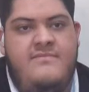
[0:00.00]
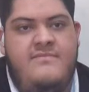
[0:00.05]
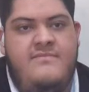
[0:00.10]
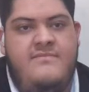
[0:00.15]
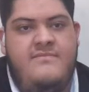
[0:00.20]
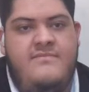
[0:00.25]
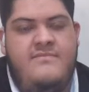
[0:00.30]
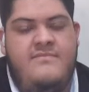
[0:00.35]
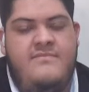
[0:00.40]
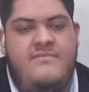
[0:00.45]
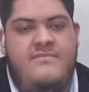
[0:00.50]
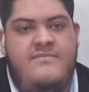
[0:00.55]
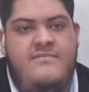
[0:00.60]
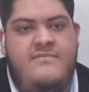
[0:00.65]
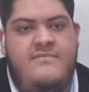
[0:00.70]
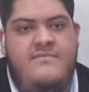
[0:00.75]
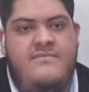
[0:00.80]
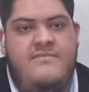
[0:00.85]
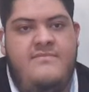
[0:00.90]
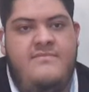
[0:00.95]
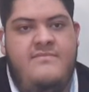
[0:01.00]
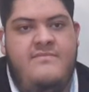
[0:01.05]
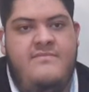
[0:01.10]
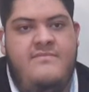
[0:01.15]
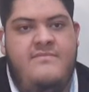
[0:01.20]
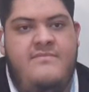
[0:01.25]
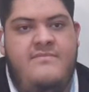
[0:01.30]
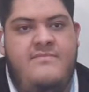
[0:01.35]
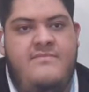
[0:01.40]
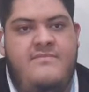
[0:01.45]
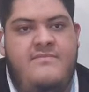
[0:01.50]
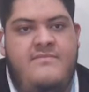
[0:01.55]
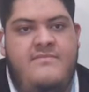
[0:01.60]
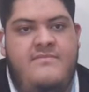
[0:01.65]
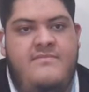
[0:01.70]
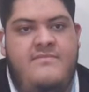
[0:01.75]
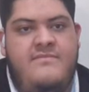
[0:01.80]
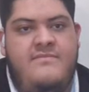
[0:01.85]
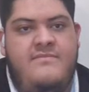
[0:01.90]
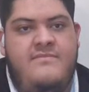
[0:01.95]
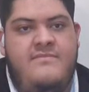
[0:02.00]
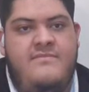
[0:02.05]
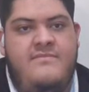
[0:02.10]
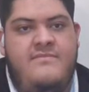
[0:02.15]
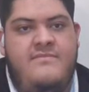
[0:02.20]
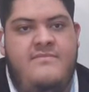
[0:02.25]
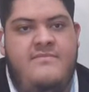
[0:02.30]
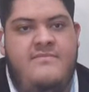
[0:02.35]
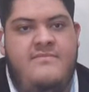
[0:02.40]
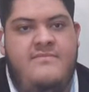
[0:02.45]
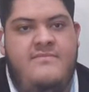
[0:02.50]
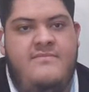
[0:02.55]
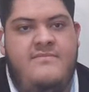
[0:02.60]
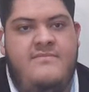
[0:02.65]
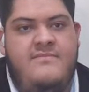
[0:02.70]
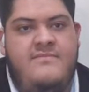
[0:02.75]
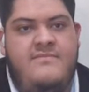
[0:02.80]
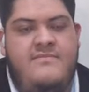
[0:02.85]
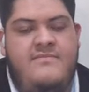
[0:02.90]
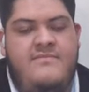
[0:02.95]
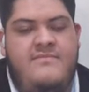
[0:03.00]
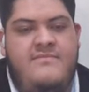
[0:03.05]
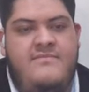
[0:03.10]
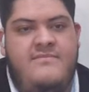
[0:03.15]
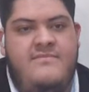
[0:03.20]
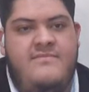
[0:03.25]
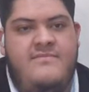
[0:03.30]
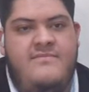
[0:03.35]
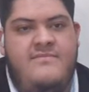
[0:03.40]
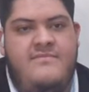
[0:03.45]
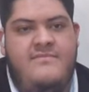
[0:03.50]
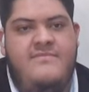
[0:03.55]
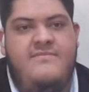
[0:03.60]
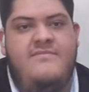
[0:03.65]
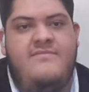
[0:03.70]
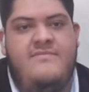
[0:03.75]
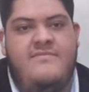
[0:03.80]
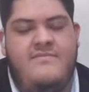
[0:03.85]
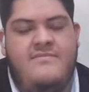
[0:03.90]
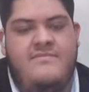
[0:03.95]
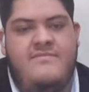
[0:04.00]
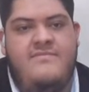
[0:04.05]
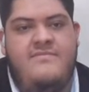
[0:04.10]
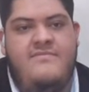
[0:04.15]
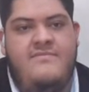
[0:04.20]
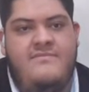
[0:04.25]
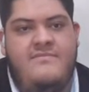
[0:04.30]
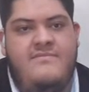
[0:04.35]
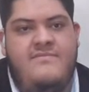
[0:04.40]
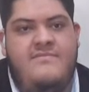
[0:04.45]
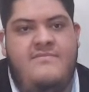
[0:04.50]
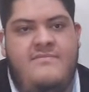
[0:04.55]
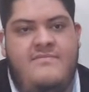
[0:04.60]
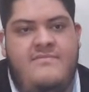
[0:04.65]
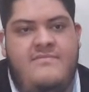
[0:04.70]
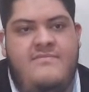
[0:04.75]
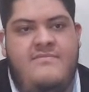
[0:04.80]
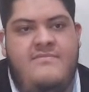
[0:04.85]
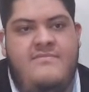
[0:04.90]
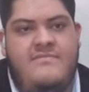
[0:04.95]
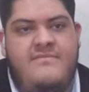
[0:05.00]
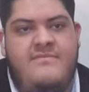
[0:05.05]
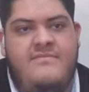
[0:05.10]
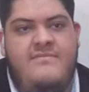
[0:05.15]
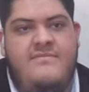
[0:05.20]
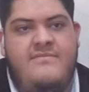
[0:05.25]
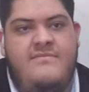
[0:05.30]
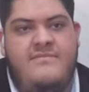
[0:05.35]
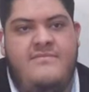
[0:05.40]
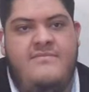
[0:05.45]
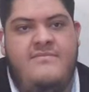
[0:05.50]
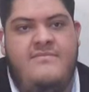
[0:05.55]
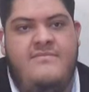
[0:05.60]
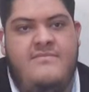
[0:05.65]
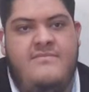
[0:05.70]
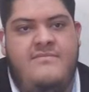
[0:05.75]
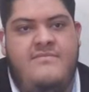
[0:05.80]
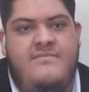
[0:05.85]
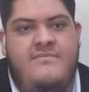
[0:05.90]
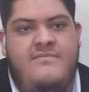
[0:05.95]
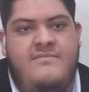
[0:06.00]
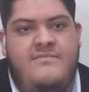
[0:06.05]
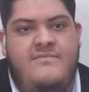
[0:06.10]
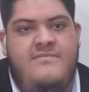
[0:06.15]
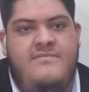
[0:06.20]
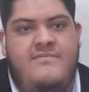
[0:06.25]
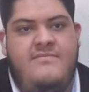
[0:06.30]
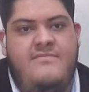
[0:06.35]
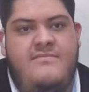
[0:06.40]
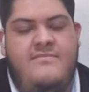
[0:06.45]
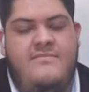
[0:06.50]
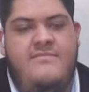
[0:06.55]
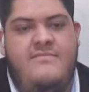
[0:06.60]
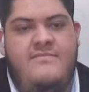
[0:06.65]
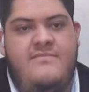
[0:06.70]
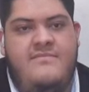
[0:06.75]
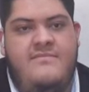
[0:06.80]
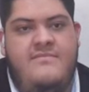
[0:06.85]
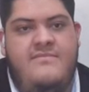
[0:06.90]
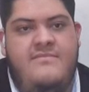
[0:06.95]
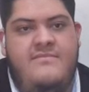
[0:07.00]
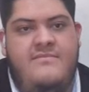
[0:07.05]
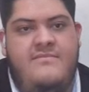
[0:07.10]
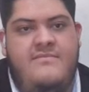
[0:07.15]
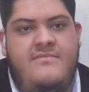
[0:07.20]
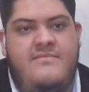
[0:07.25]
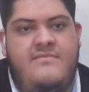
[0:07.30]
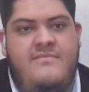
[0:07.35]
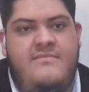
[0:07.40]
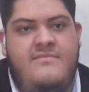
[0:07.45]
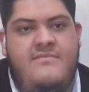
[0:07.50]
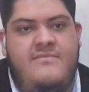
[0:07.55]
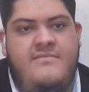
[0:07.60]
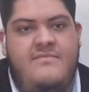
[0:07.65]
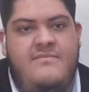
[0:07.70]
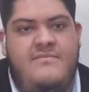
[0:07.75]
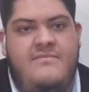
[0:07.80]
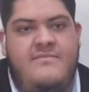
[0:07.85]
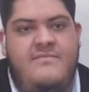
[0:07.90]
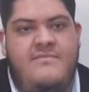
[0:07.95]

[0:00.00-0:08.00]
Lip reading: This person isn't speaking.